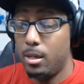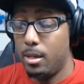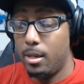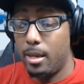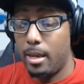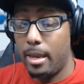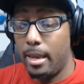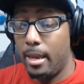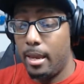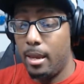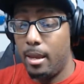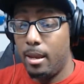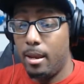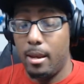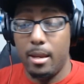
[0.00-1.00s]

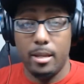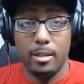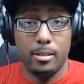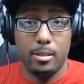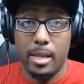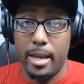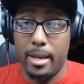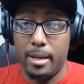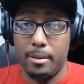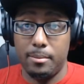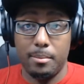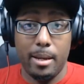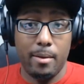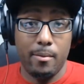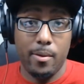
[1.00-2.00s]
and it's like
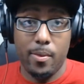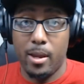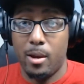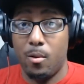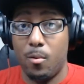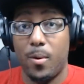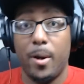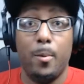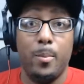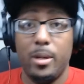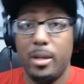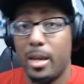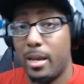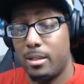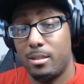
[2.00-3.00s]
everything around me
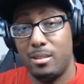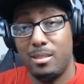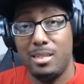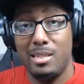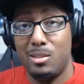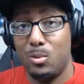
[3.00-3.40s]
kind of ceased